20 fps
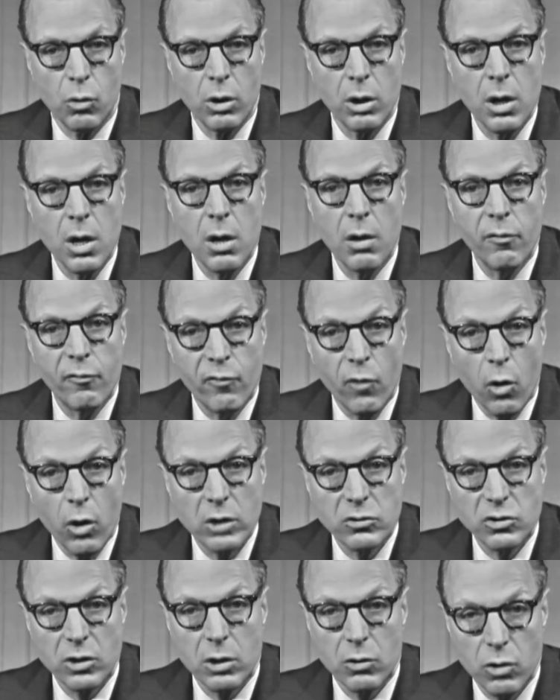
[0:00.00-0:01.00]
or
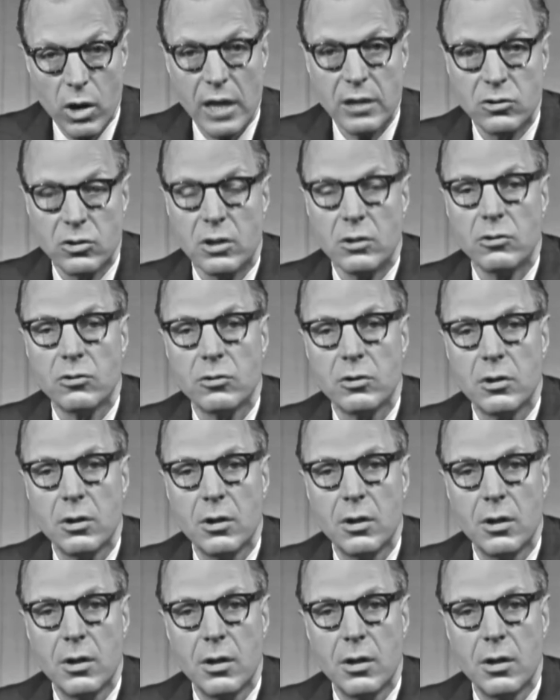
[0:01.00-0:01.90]
force a crisis?